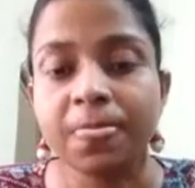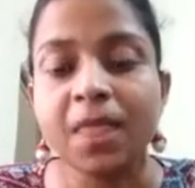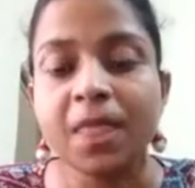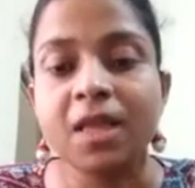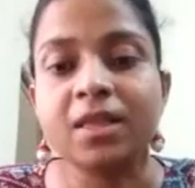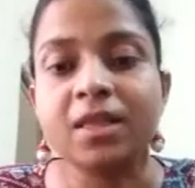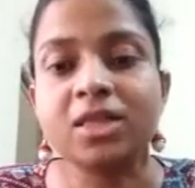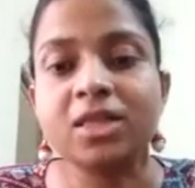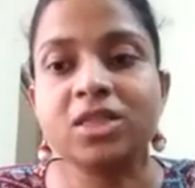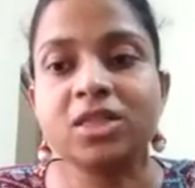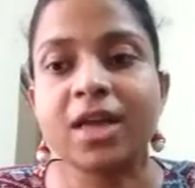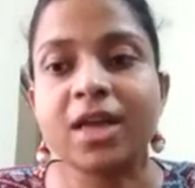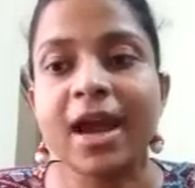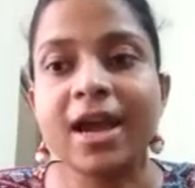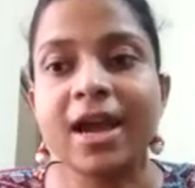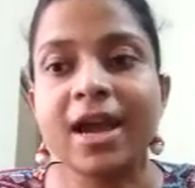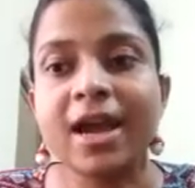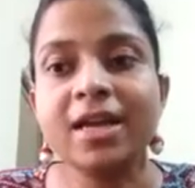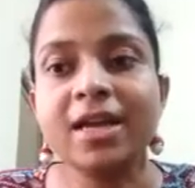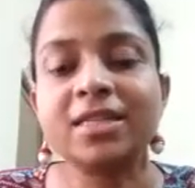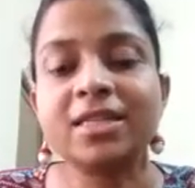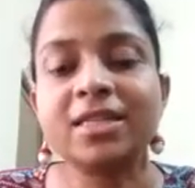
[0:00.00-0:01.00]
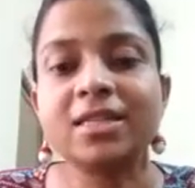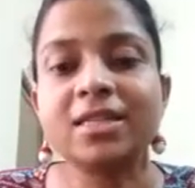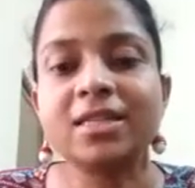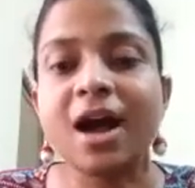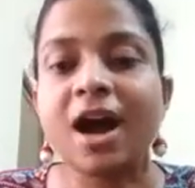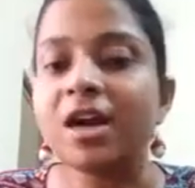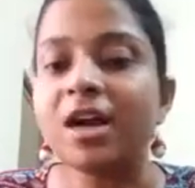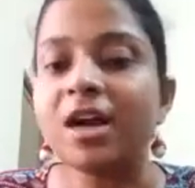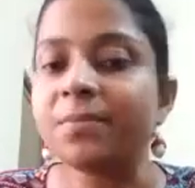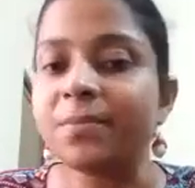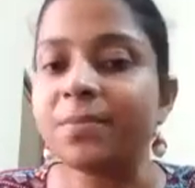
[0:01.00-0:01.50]
The child
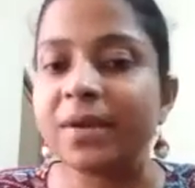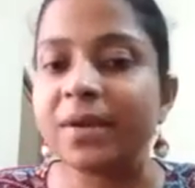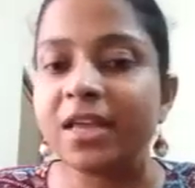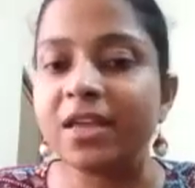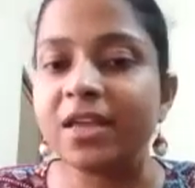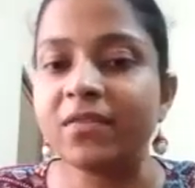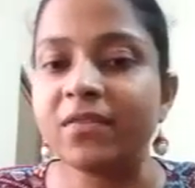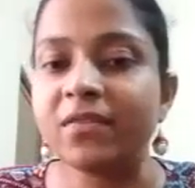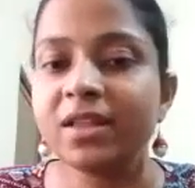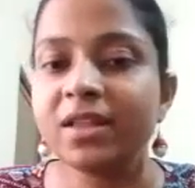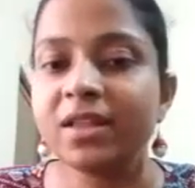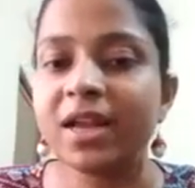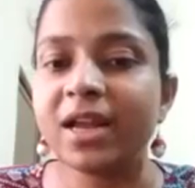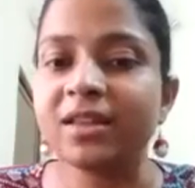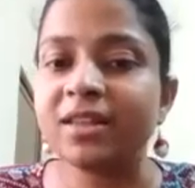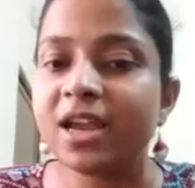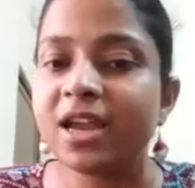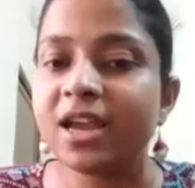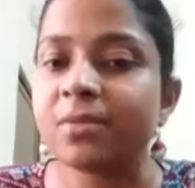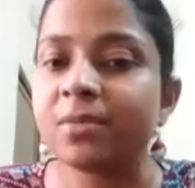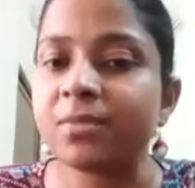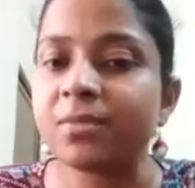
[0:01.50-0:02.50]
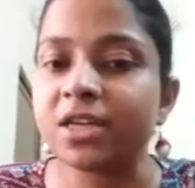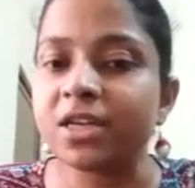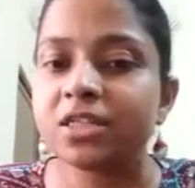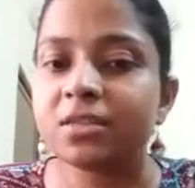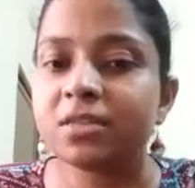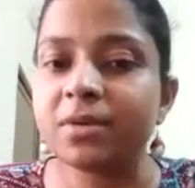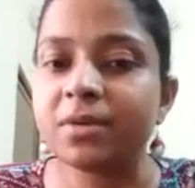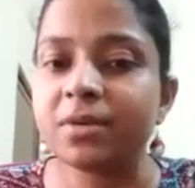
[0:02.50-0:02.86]
start believing that there must be